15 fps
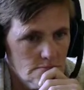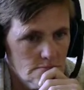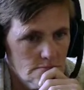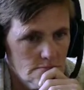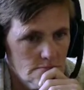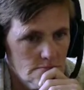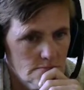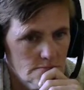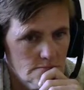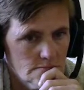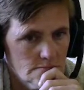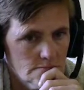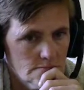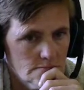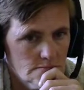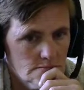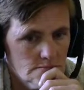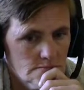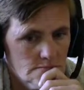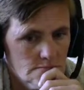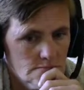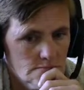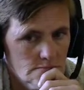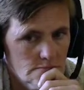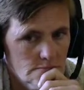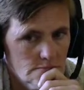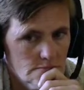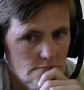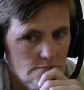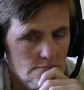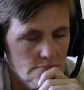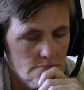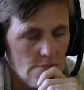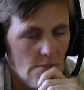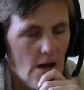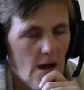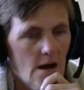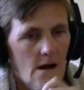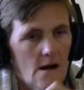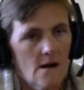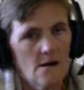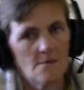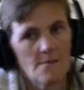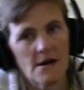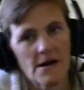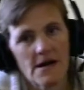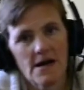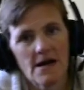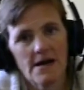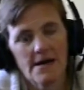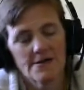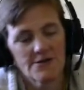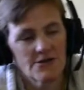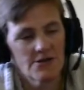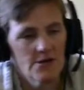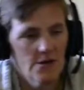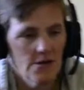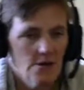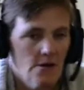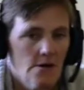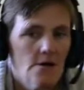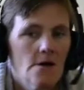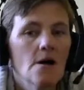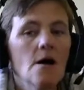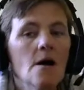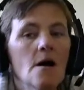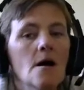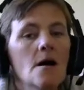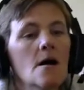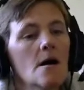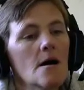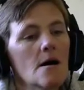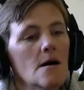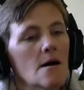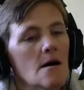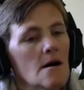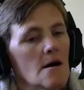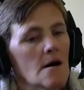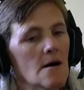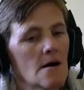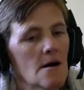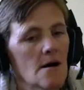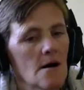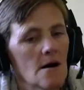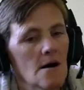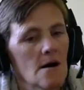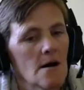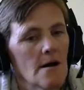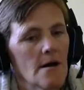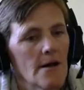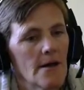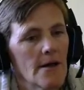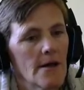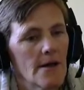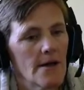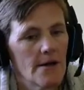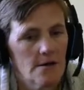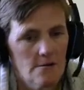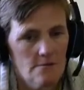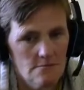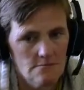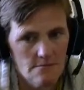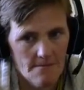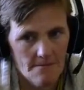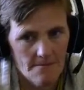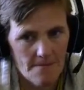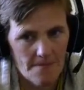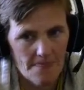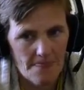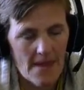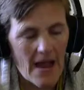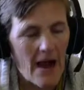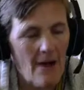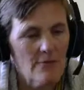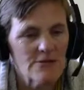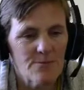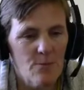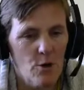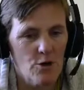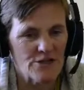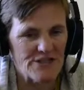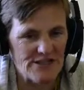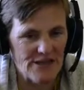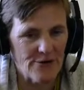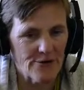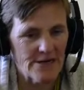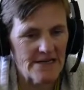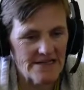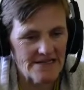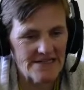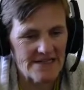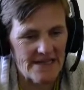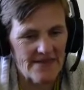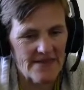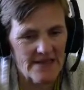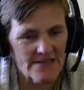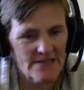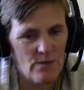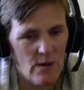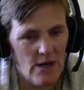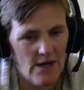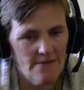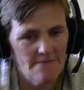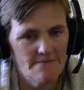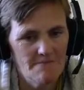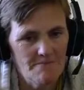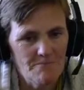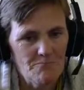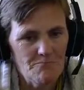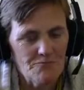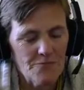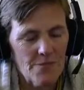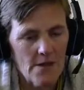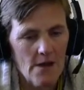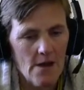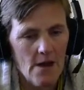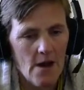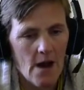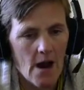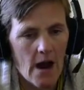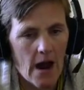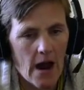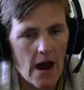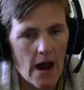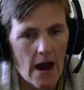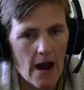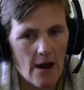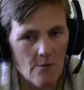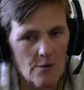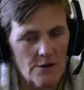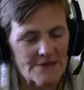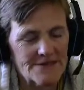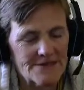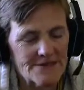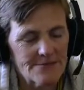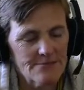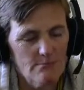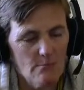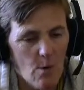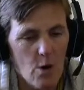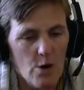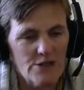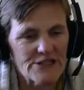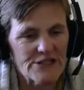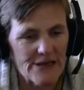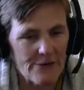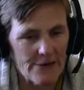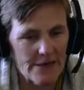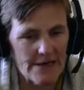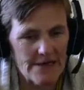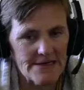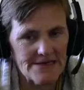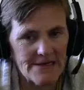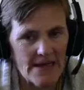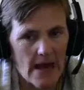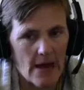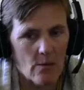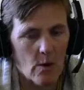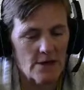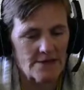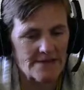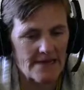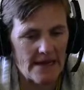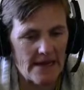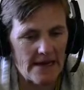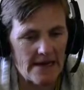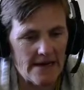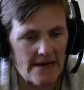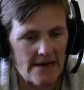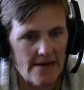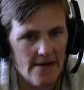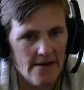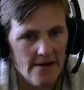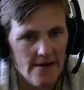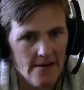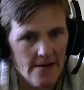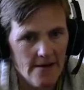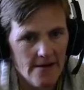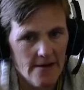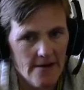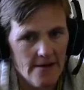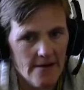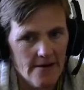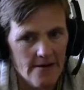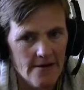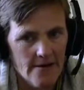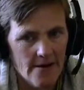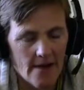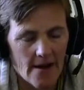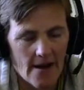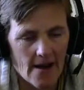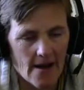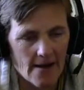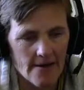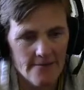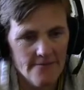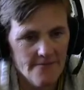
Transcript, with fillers: I don't like that fucking noise. Oh my gosh. Uh, ah. I don't like that noise. I was more serious in this one. Oh, okay, there's stairs. I, I, I was more serious. I oh, wasn't. I like that noise. Yeah.